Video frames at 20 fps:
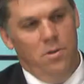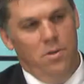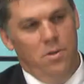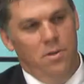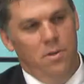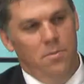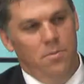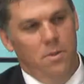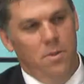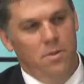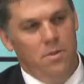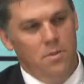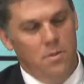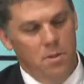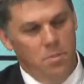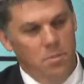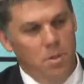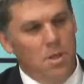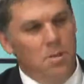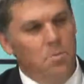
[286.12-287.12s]
that
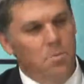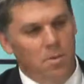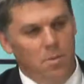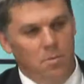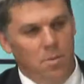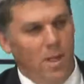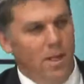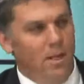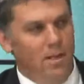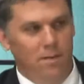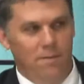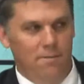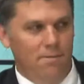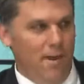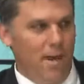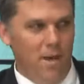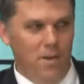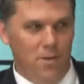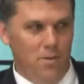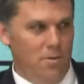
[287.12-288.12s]
the people of Blanding
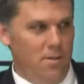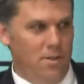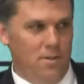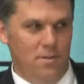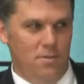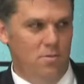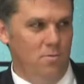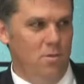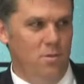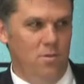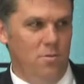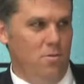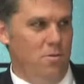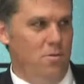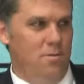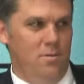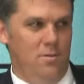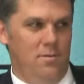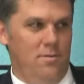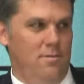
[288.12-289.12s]
value this
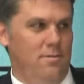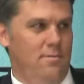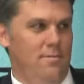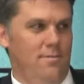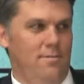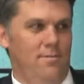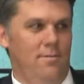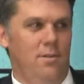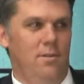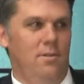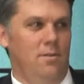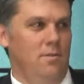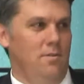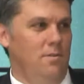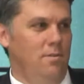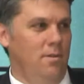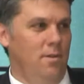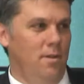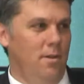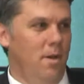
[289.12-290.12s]
resource,
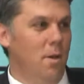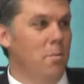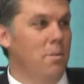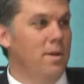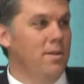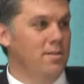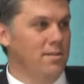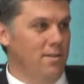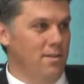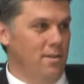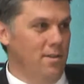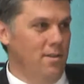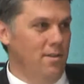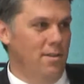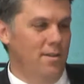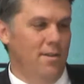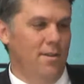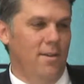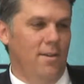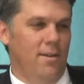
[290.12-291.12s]
immensely.
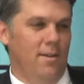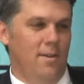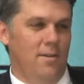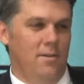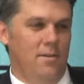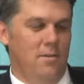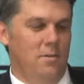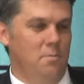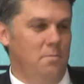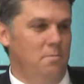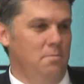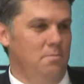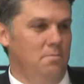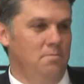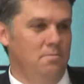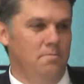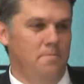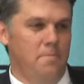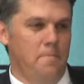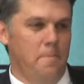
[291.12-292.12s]
Mm-hmm.
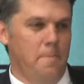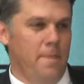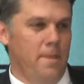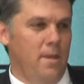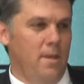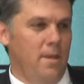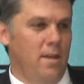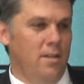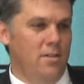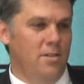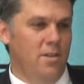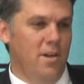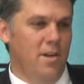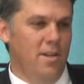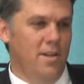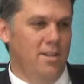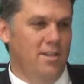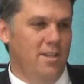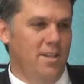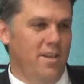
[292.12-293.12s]
It's
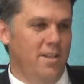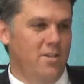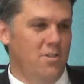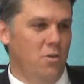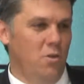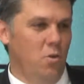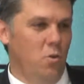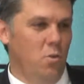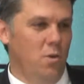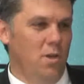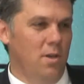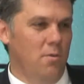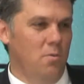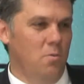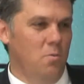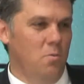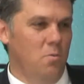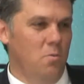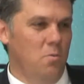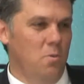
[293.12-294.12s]
not as though we
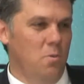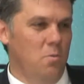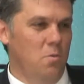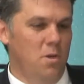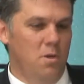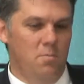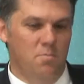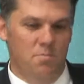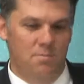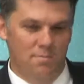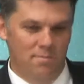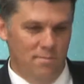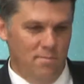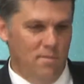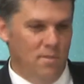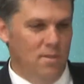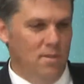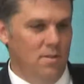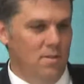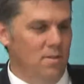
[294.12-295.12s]

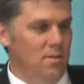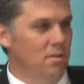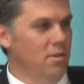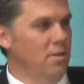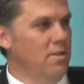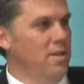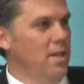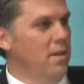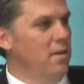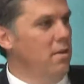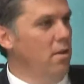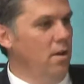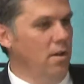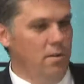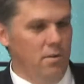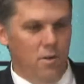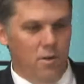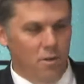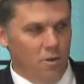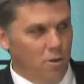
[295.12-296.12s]
look down
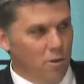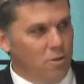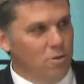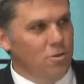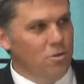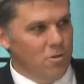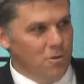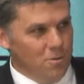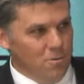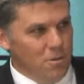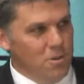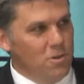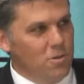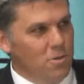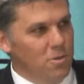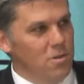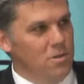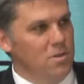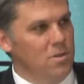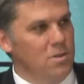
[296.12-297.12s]
on cultural
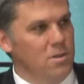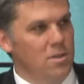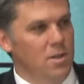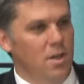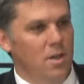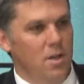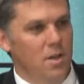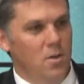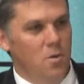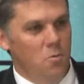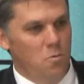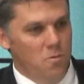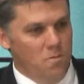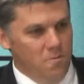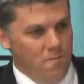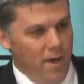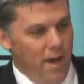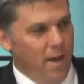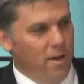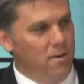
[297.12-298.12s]
resources. We
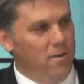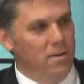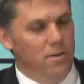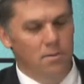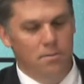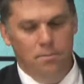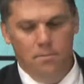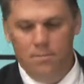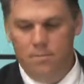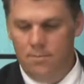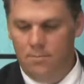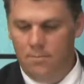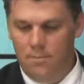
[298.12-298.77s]
value them